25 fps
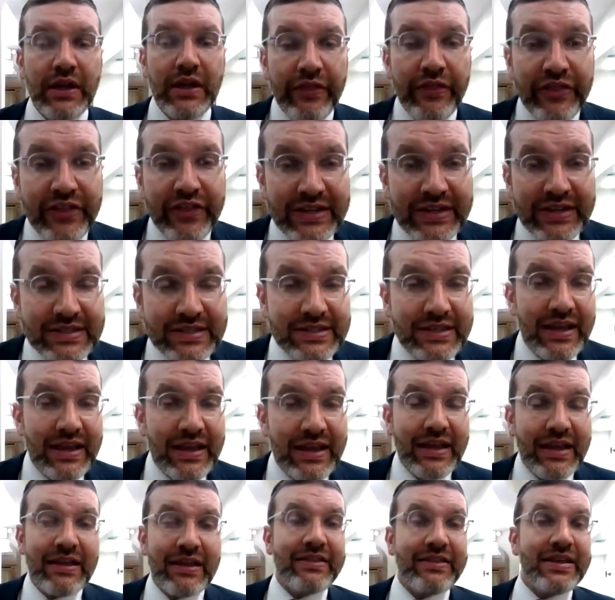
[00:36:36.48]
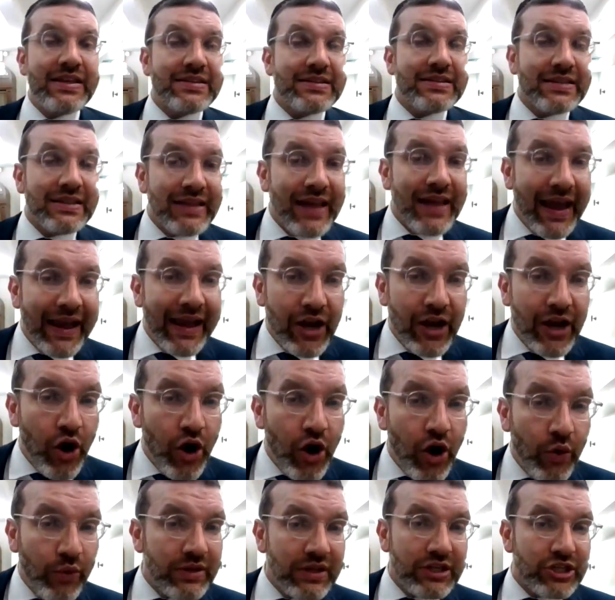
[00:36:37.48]
This light
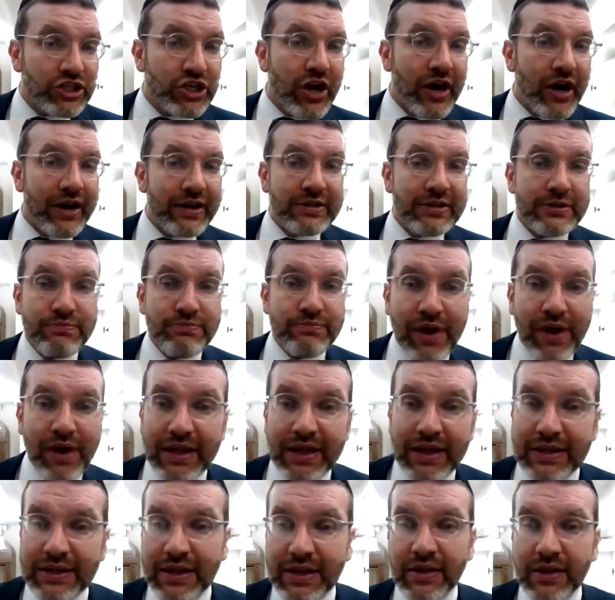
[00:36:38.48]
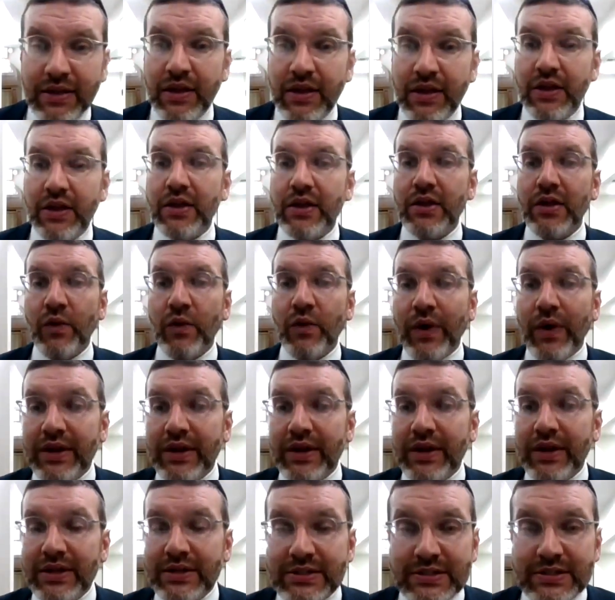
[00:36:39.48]
only shines brightly when
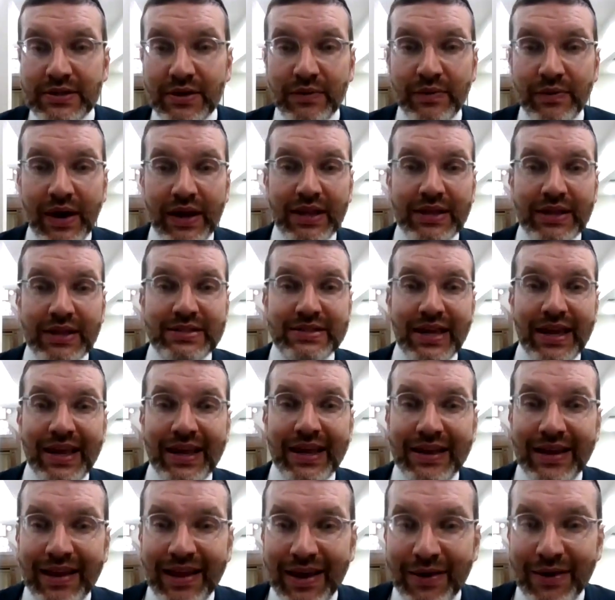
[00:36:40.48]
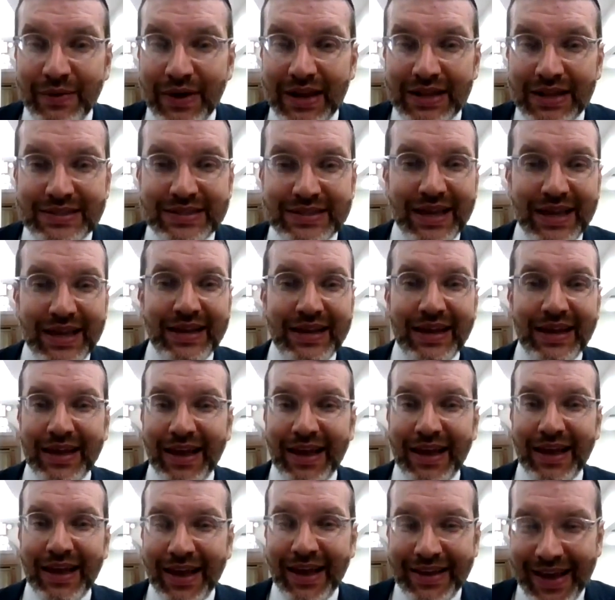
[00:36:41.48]
it's in
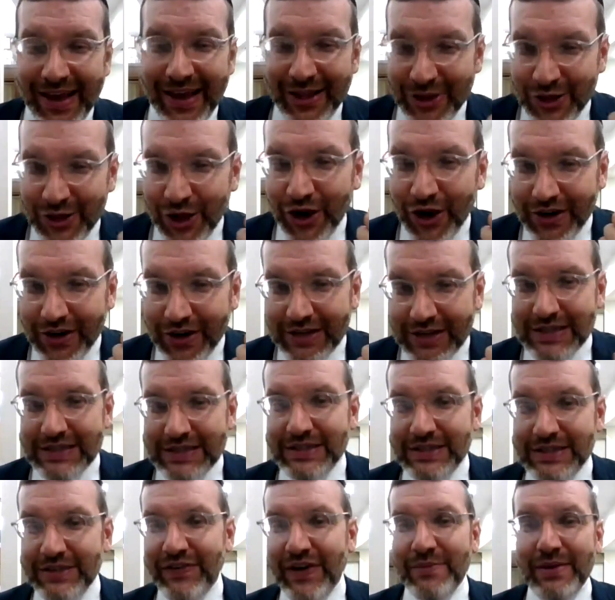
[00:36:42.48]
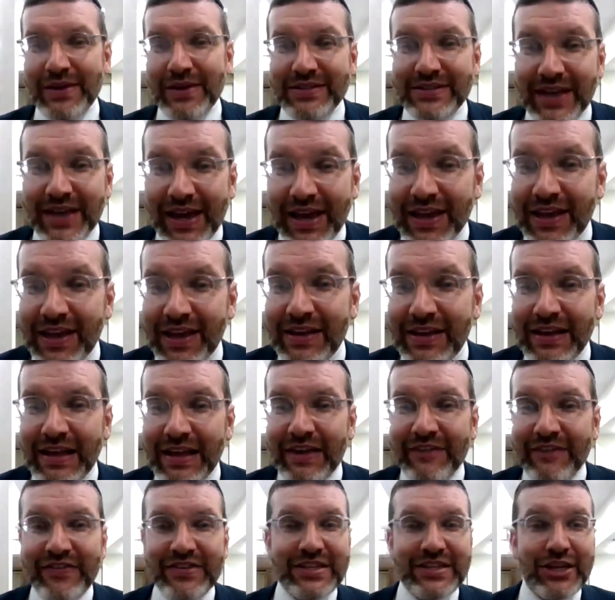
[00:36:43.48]
a darkness, if I may say,
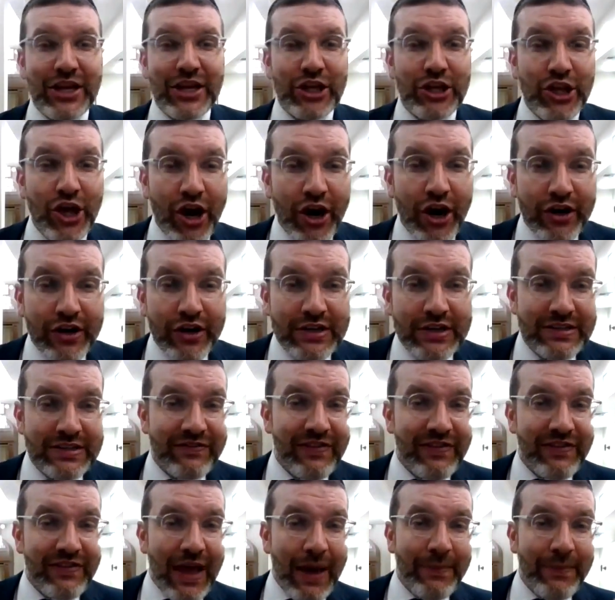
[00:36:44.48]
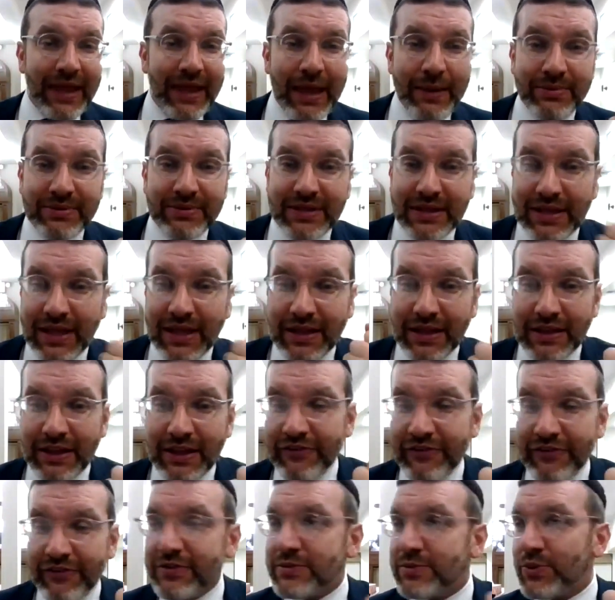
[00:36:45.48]
if it's in the darkness of not being able to tell the
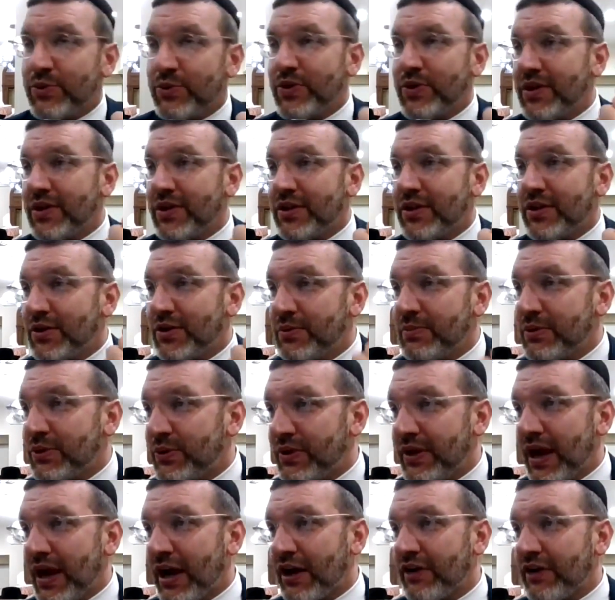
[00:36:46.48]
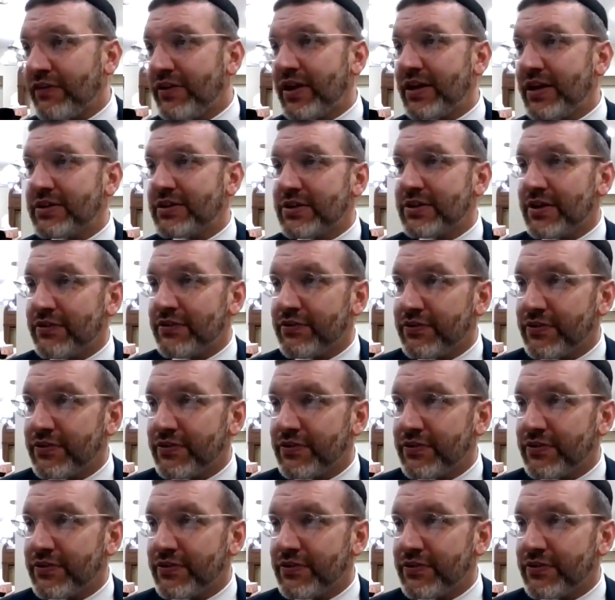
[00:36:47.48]
difference between the two, between Yaakov and Esav.